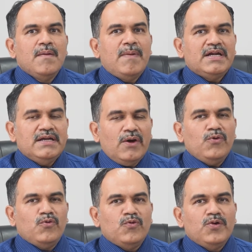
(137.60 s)
But
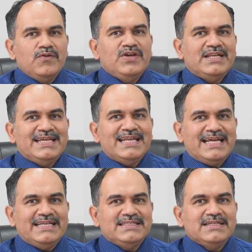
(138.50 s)
now we
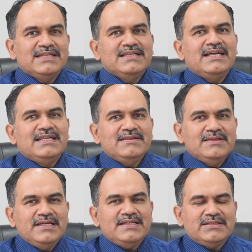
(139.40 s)
realize that in
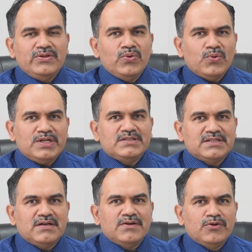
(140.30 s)
these low risk
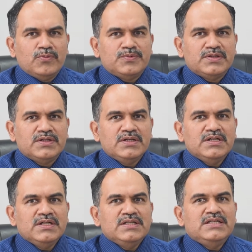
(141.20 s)
groups,
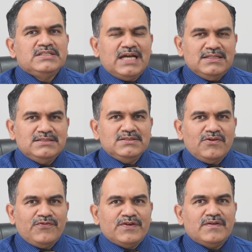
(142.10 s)
the chances
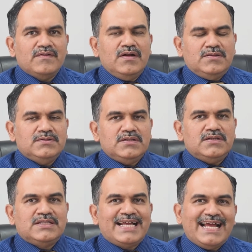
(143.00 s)
of
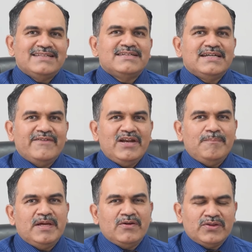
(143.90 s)
the cancer
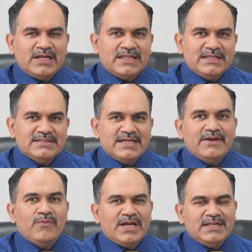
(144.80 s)
developing on the other
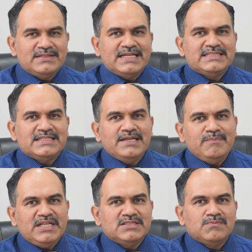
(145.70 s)
side, one, is
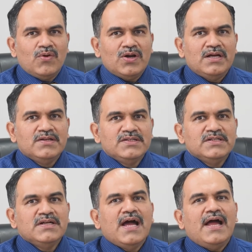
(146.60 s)
extremely small,
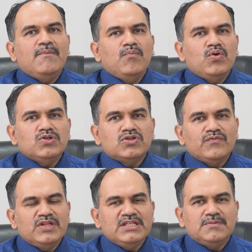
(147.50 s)
and most
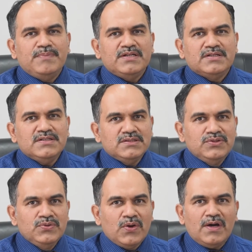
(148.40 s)
of these patients
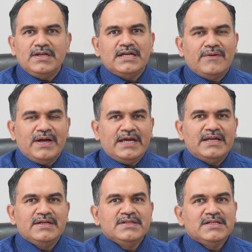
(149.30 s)
do not
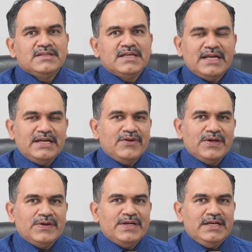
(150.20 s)
require the
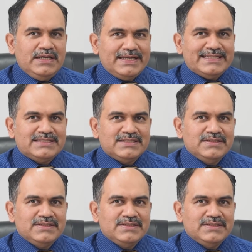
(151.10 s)
radioiodine test.